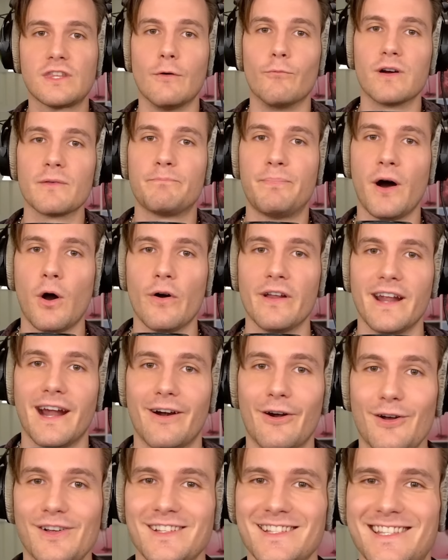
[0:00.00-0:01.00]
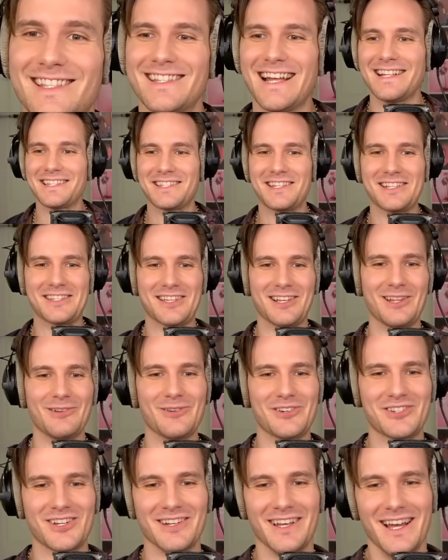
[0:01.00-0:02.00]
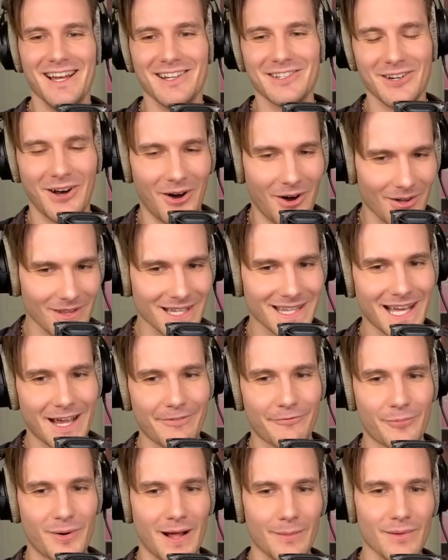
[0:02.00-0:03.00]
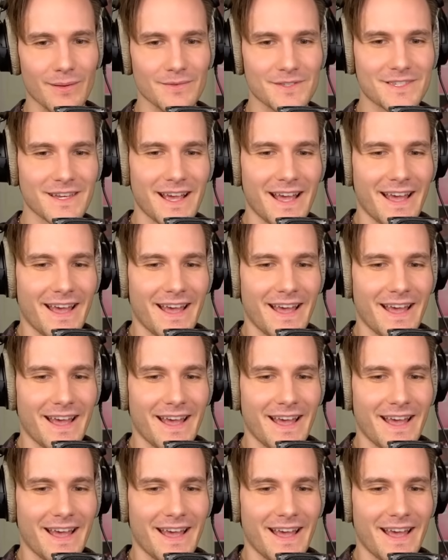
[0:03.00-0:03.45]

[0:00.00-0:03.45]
them with bow and arrows! That's the solution to all the life problems